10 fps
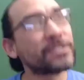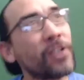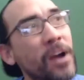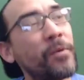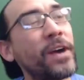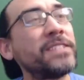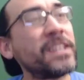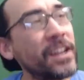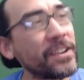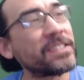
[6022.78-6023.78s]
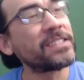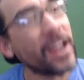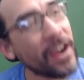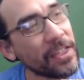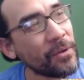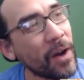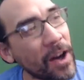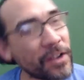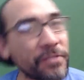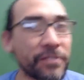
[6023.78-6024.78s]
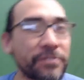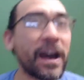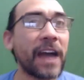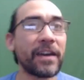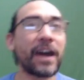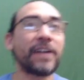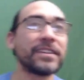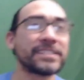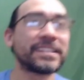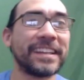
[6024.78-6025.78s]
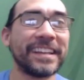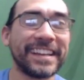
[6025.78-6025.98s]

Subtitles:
story up while I sit here and stare at the water for 5 hours.